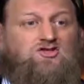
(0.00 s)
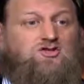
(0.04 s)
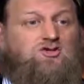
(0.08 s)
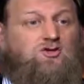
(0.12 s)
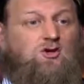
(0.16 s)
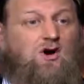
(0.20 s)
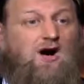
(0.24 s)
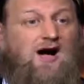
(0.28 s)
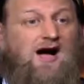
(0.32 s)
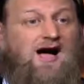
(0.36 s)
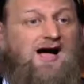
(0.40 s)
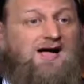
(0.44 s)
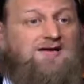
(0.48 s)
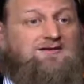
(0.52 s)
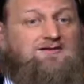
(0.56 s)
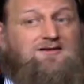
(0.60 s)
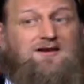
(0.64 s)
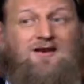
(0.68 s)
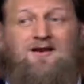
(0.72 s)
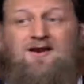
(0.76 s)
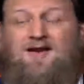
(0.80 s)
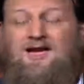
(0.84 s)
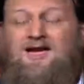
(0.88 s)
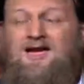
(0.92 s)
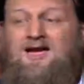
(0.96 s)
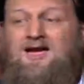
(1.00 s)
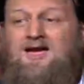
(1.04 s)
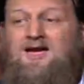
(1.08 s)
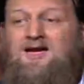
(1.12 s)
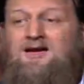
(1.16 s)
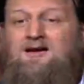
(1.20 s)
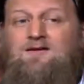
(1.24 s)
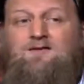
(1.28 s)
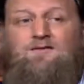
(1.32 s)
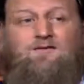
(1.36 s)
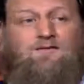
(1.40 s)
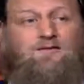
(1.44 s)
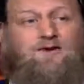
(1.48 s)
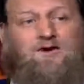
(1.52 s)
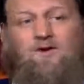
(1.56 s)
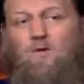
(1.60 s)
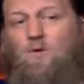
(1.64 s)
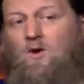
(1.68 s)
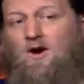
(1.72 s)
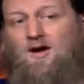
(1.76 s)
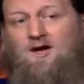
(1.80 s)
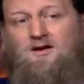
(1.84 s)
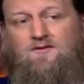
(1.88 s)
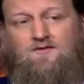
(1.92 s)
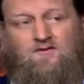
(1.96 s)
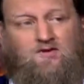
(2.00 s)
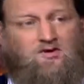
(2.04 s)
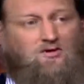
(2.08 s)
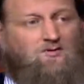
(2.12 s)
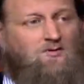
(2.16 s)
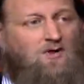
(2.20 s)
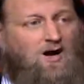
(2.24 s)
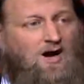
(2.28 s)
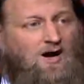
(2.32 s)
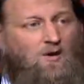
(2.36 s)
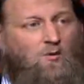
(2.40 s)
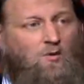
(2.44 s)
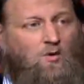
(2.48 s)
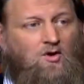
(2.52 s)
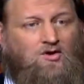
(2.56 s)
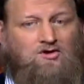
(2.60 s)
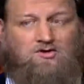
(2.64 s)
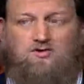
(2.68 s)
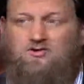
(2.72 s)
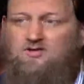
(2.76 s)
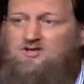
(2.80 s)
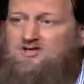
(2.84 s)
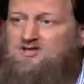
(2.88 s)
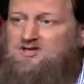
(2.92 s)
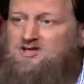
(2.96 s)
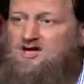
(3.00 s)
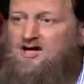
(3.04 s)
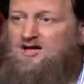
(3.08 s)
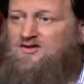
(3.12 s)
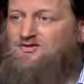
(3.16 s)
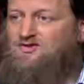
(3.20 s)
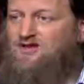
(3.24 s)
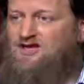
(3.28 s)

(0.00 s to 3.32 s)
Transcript: du'at, and every one of you, I want you to start